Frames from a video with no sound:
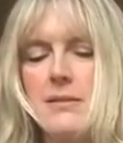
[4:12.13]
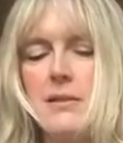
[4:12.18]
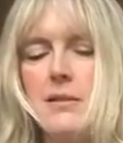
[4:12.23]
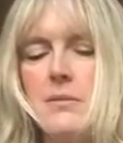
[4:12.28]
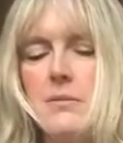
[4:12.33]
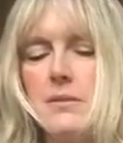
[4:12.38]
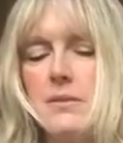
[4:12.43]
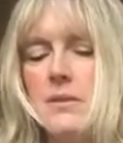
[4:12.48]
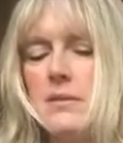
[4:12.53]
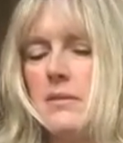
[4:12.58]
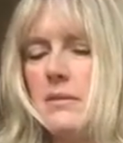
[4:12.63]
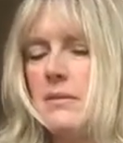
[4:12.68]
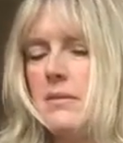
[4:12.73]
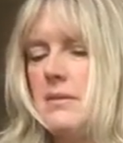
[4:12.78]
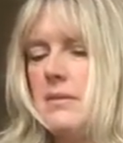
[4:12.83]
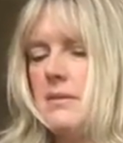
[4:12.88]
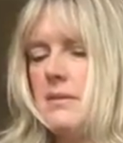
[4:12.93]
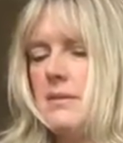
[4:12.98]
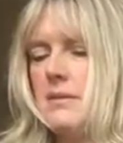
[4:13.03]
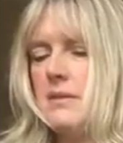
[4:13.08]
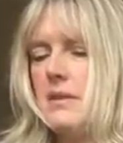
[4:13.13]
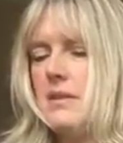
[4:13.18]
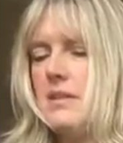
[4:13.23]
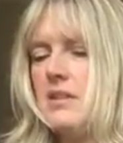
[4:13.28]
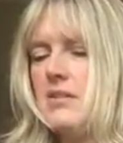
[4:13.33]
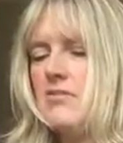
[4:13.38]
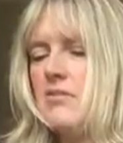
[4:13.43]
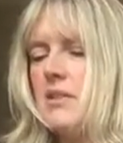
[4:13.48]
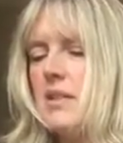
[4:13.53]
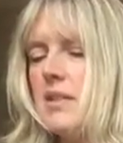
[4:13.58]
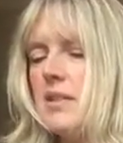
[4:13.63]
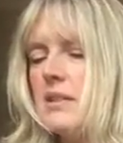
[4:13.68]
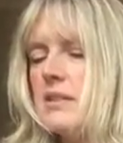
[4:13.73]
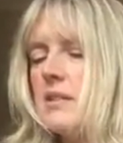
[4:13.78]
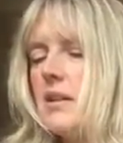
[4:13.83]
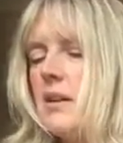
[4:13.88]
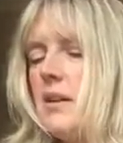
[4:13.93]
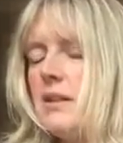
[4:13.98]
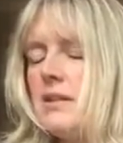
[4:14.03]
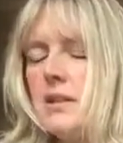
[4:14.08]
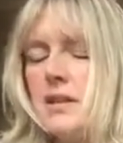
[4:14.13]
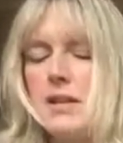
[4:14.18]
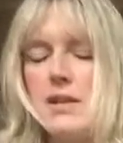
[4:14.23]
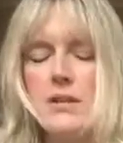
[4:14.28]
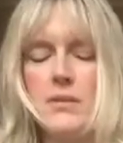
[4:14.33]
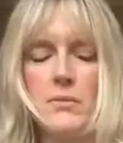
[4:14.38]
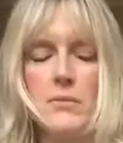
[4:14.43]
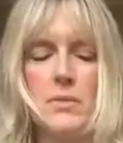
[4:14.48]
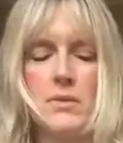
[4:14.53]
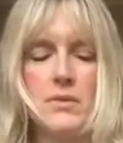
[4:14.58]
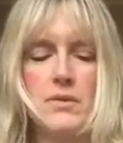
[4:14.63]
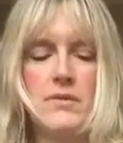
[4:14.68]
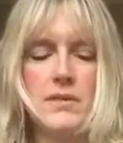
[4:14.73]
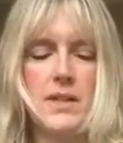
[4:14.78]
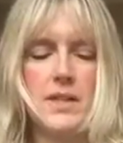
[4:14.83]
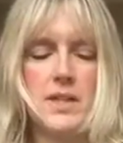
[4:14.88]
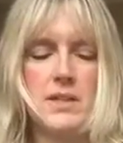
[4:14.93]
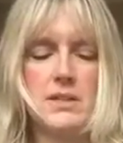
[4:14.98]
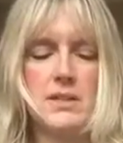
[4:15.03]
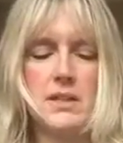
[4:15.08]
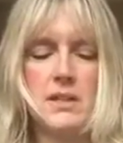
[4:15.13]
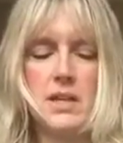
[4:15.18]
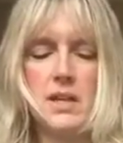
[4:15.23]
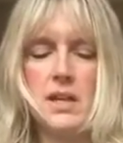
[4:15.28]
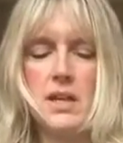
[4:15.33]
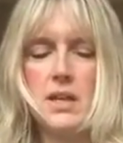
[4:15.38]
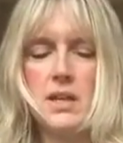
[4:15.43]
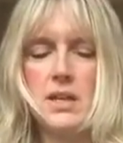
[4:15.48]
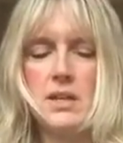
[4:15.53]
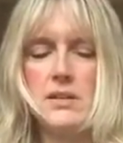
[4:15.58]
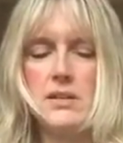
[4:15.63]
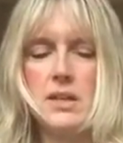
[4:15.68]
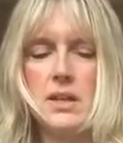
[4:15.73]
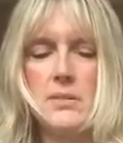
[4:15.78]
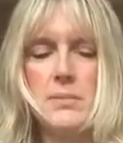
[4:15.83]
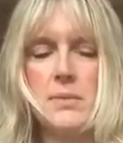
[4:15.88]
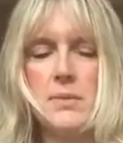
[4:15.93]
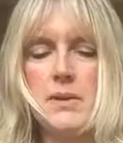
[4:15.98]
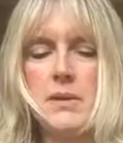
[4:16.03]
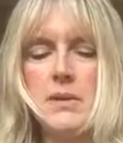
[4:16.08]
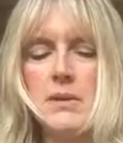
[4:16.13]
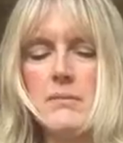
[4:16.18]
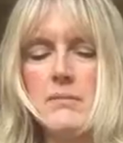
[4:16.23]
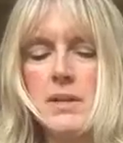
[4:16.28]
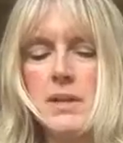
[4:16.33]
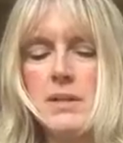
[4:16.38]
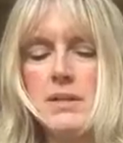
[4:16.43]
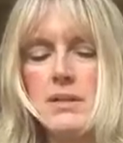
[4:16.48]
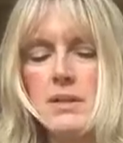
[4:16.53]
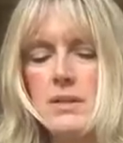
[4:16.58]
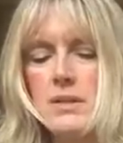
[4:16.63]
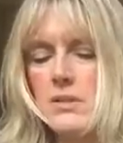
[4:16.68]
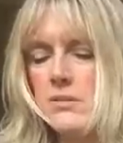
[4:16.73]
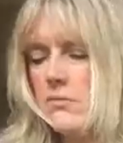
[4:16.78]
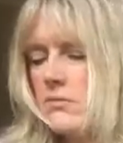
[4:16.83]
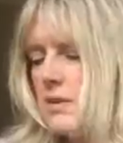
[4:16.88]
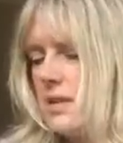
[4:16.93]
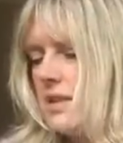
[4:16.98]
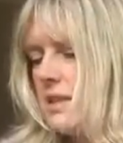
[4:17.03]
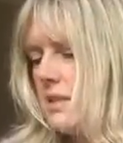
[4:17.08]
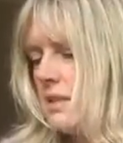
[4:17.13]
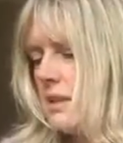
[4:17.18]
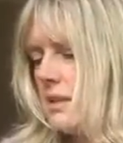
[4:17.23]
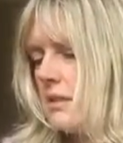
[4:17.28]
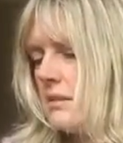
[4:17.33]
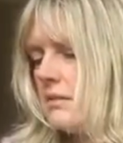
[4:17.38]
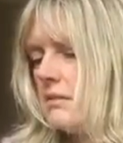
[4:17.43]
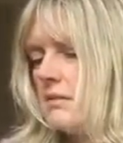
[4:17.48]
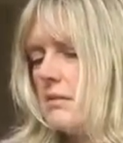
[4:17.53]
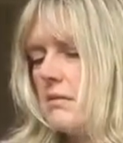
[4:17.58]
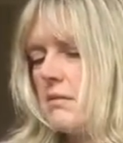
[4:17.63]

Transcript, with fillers: That one. This is really exciting. One of each. Let's hope it makes a good reading.